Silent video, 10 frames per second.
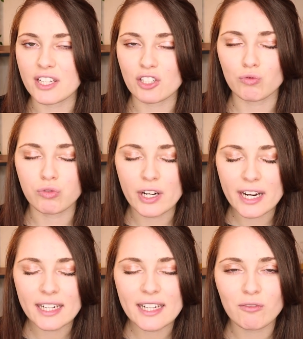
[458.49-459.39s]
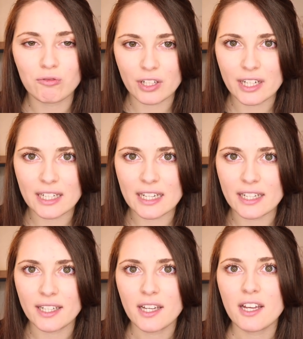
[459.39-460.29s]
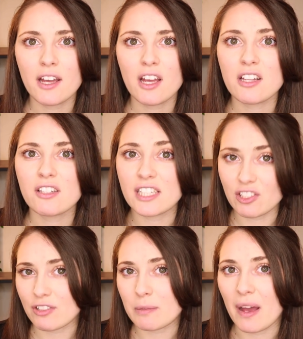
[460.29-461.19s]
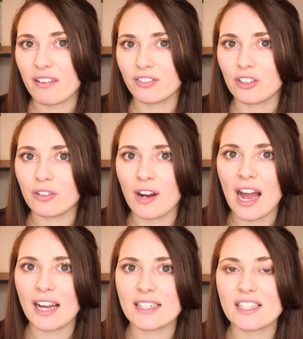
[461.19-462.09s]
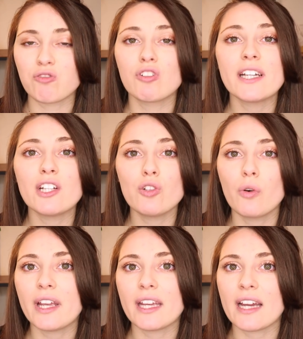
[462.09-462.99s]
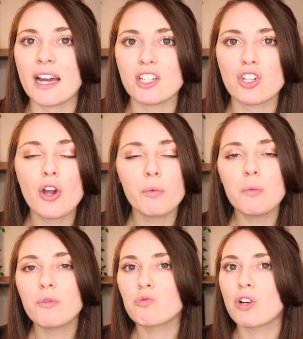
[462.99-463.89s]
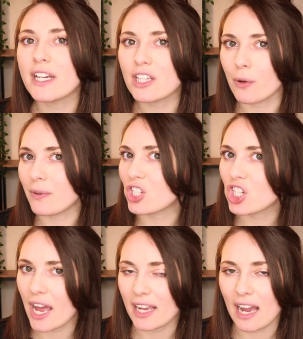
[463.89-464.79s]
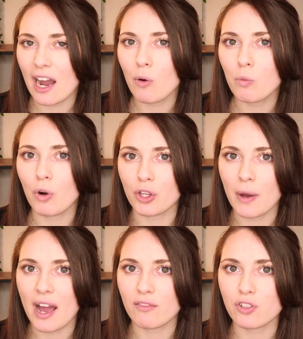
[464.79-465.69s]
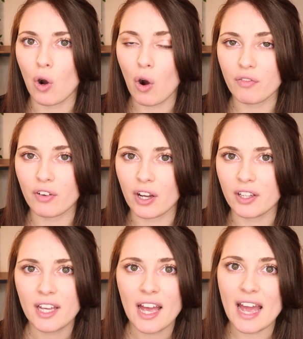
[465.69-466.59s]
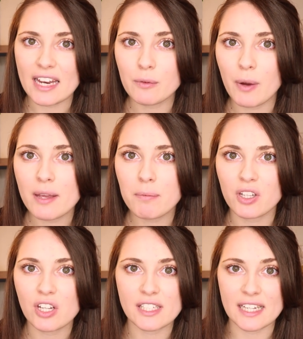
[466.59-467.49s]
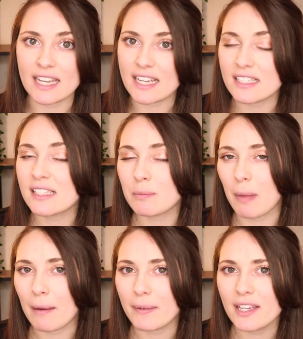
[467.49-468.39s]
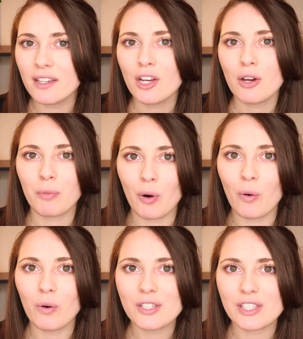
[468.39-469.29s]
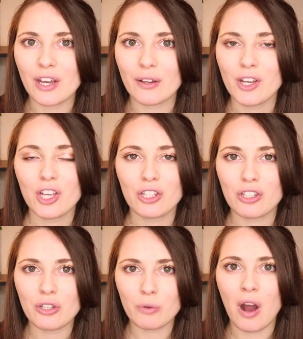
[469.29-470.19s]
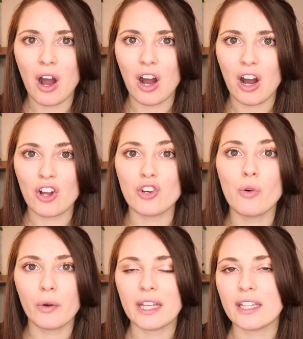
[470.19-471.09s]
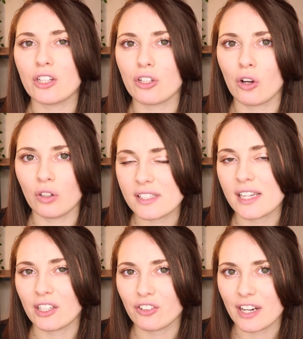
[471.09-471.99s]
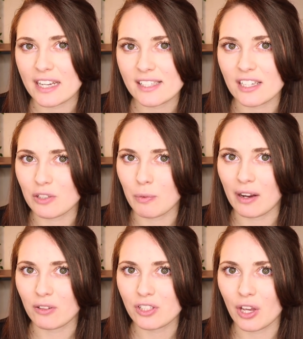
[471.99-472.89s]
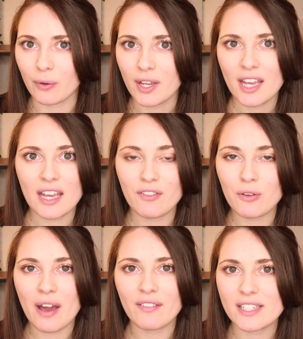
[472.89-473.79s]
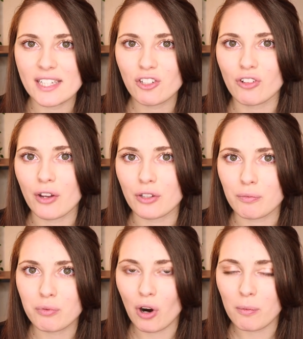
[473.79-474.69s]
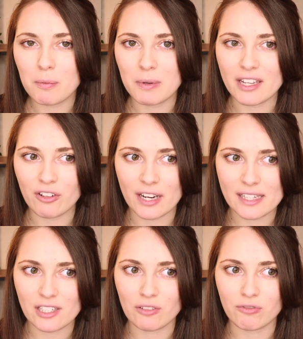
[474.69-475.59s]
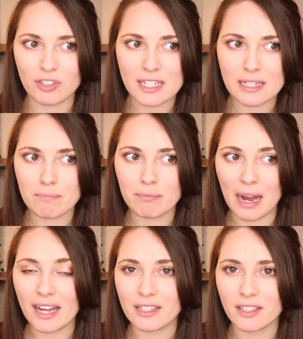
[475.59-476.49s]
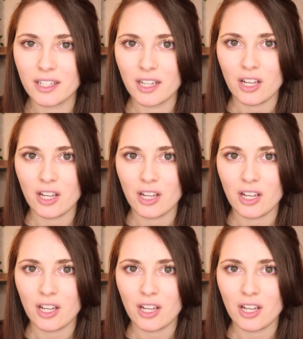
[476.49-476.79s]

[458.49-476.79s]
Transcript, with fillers: It's really, really disrespectful and it's really annoying and no one will really go and check out what you have to offer anyway because it is spammy but also you are annoying the content creator as well so if you ever did grow you've probably created a really bad